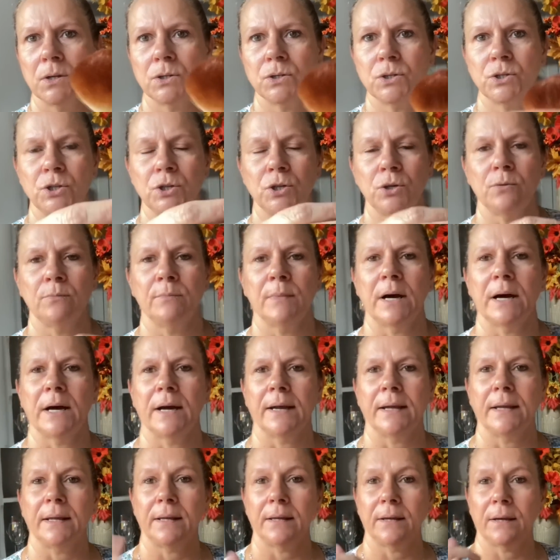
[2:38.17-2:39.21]
to
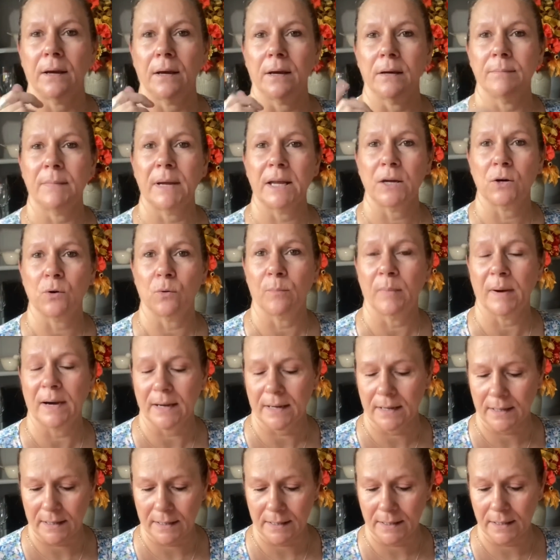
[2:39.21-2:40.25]
my makeup
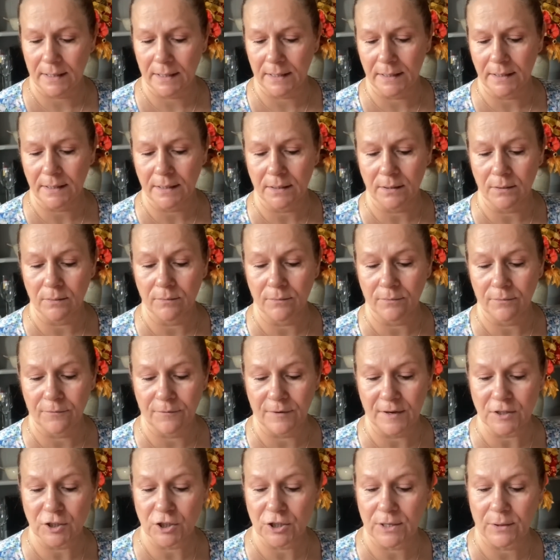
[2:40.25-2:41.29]
bag and I
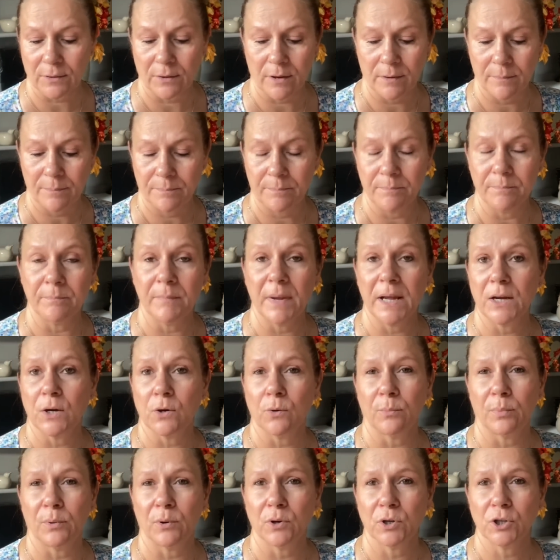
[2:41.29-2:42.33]
fetched out a
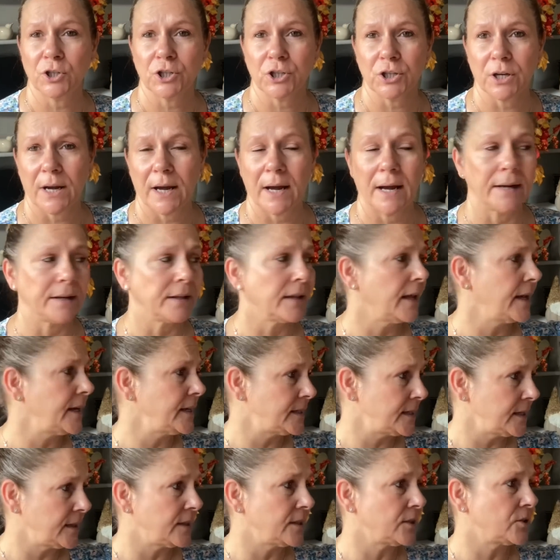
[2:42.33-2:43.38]
makeup brush and they
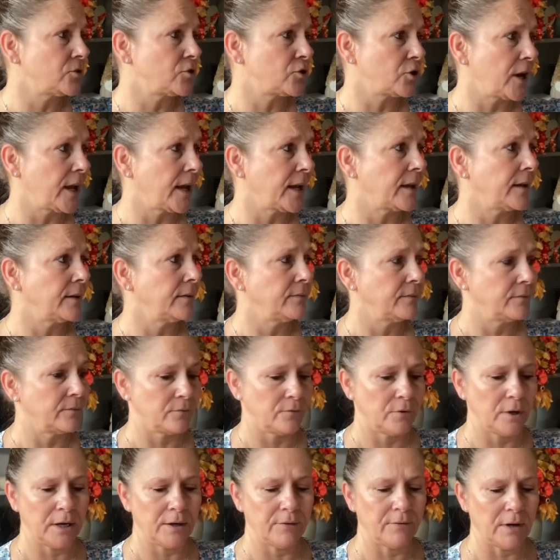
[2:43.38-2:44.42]
did the trick.
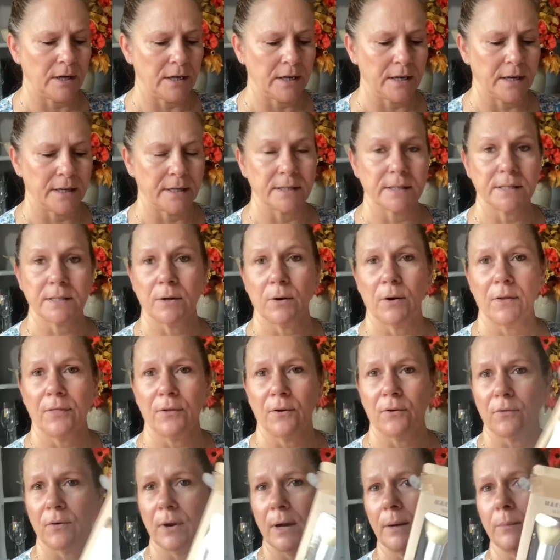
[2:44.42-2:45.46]
Really, really nice. So I
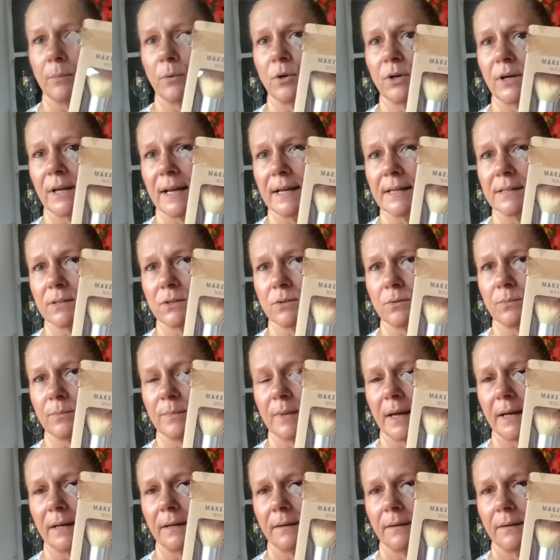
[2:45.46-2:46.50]
thought, well, I'm going to get some
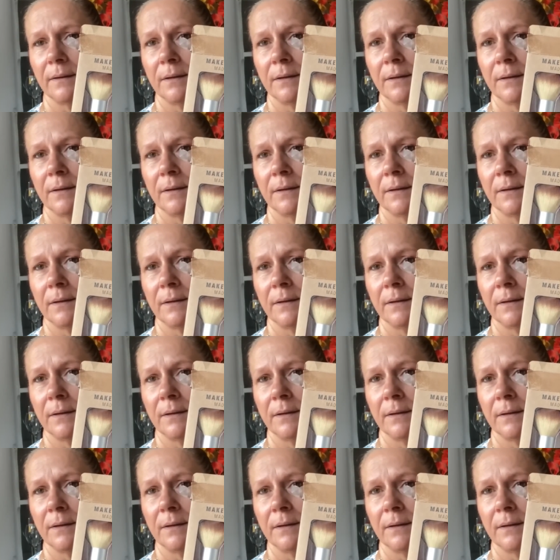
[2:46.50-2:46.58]
then.